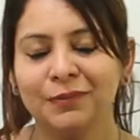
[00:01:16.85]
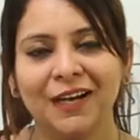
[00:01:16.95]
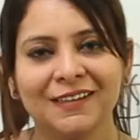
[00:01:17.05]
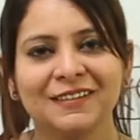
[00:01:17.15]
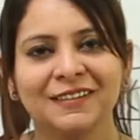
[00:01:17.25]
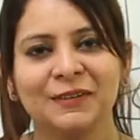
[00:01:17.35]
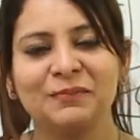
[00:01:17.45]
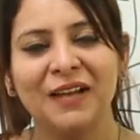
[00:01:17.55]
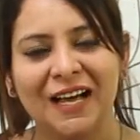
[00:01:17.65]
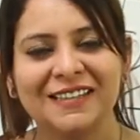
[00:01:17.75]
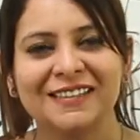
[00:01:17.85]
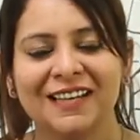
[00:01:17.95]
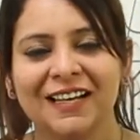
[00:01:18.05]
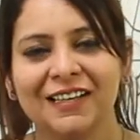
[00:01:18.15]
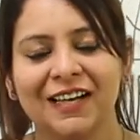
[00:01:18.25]
plant uh, plants
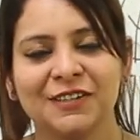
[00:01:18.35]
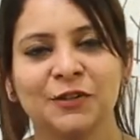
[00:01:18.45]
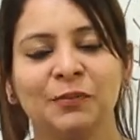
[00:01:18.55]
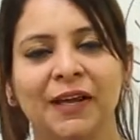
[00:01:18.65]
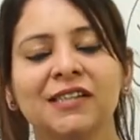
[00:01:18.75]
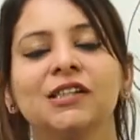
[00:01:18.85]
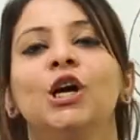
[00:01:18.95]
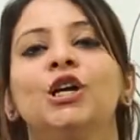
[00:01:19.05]
at your place.